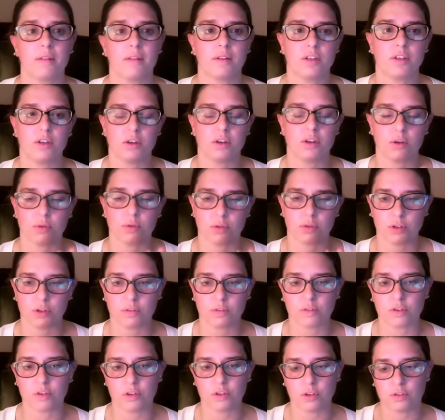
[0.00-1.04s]
You know,
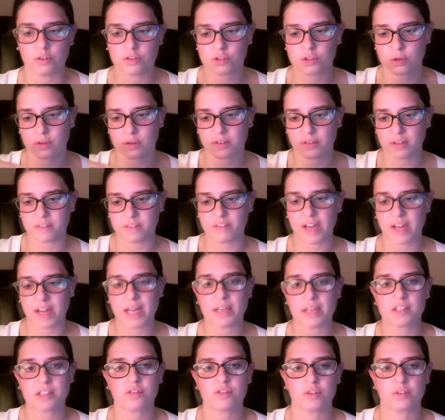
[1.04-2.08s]
you've sort of
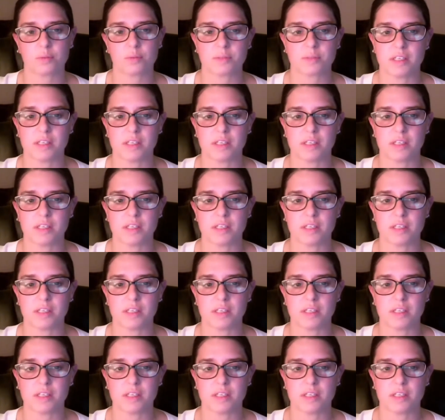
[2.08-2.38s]
advanced from